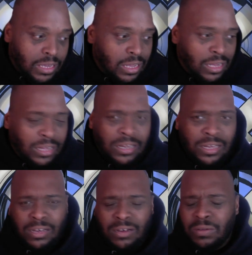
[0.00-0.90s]
uh
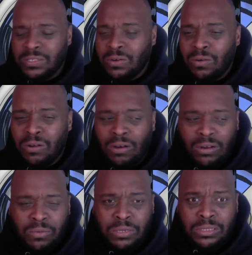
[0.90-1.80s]
the, what's going
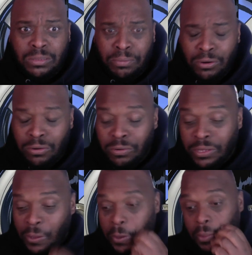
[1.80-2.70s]
on with the brood
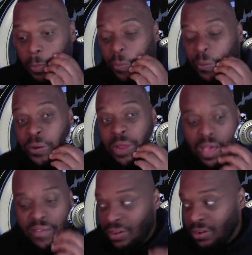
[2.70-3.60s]
the brood
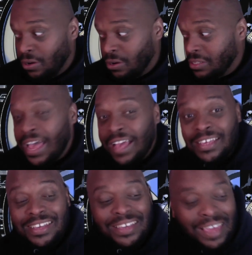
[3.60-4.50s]
have are
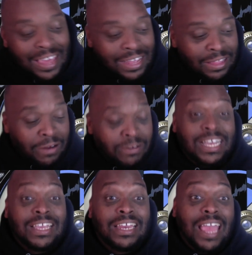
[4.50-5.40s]
attacking and they're
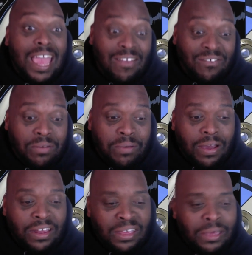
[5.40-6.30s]
attacking
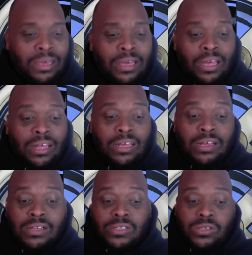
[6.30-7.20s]
everybody
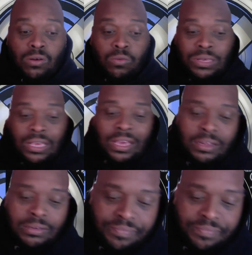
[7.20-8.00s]
so we get